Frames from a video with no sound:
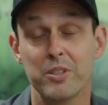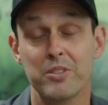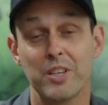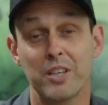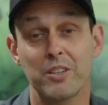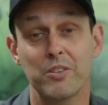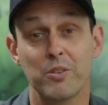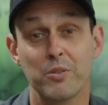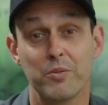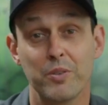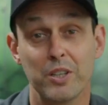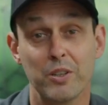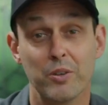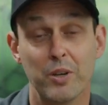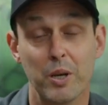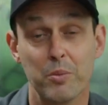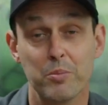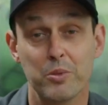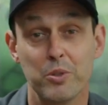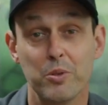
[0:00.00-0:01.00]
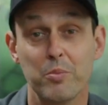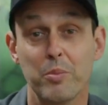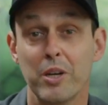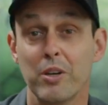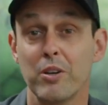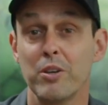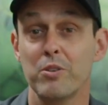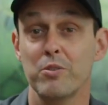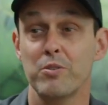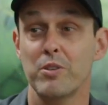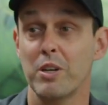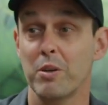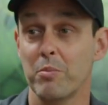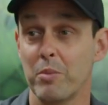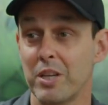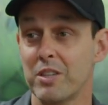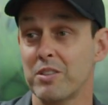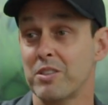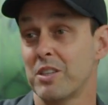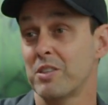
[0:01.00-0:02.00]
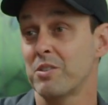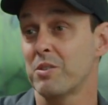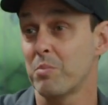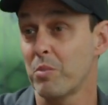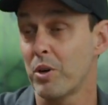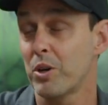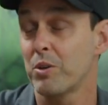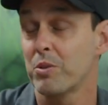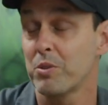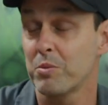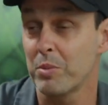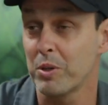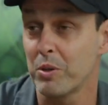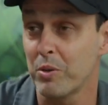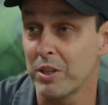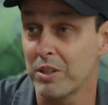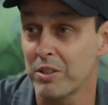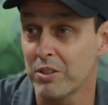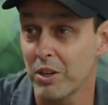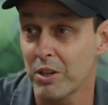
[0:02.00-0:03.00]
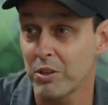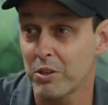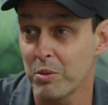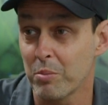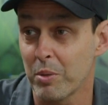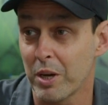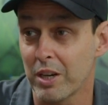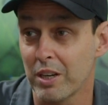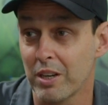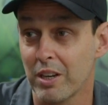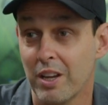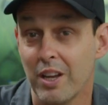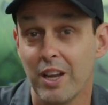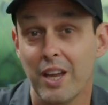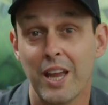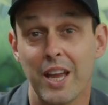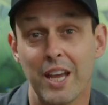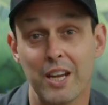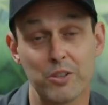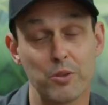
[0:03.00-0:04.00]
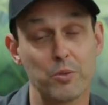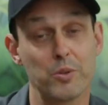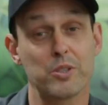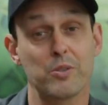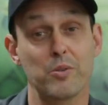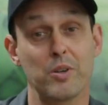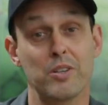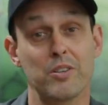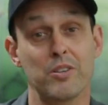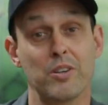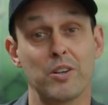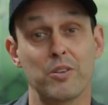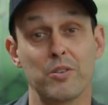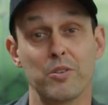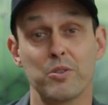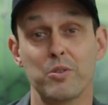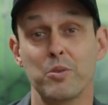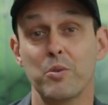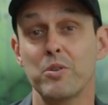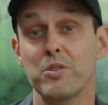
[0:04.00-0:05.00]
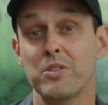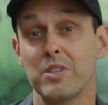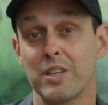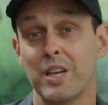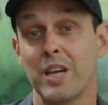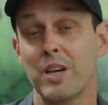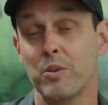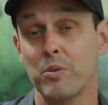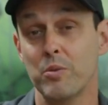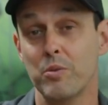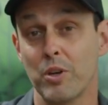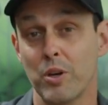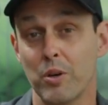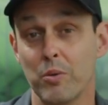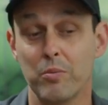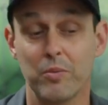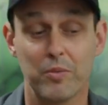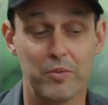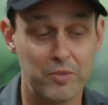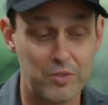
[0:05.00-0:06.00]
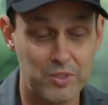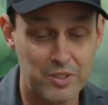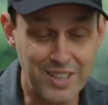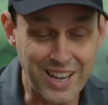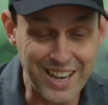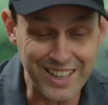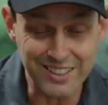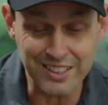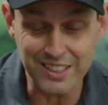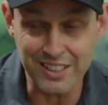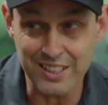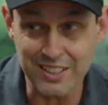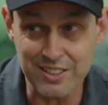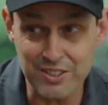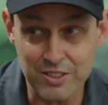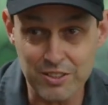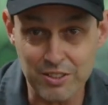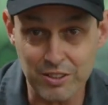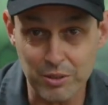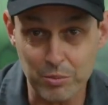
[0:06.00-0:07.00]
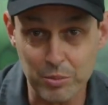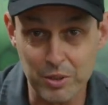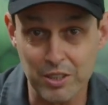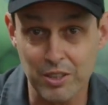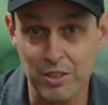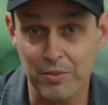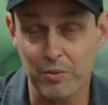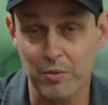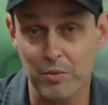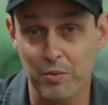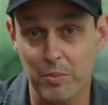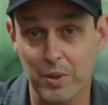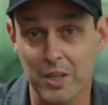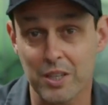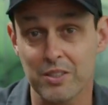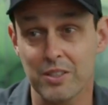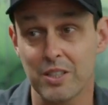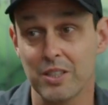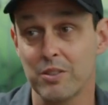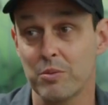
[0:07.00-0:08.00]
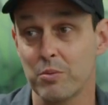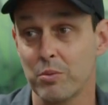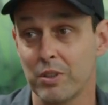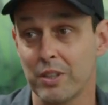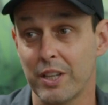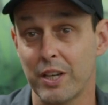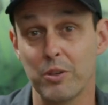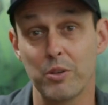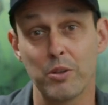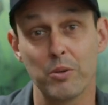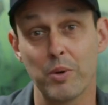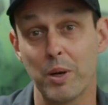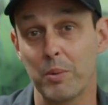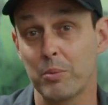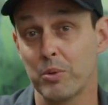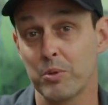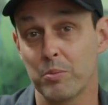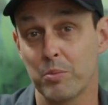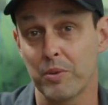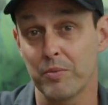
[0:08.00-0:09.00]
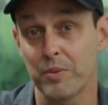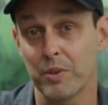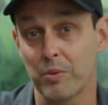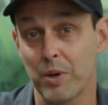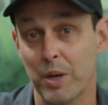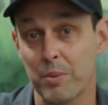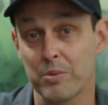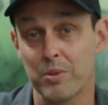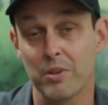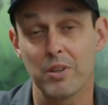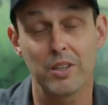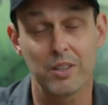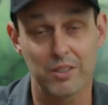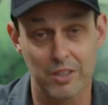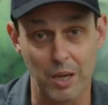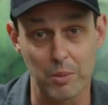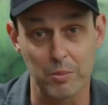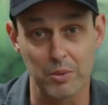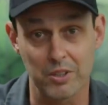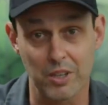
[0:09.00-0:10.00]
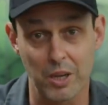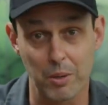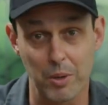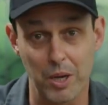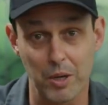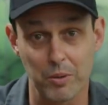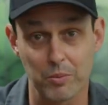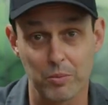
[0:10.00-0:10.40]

this technical video helps you better understand Omega-Skinz. And Marco, it's been great to talk to you about it. And it's always great to talk to the source. And now you know, dialing in just a little bit different from Omega-Skinz will allow you to wrap those perfect wraps time in and time out.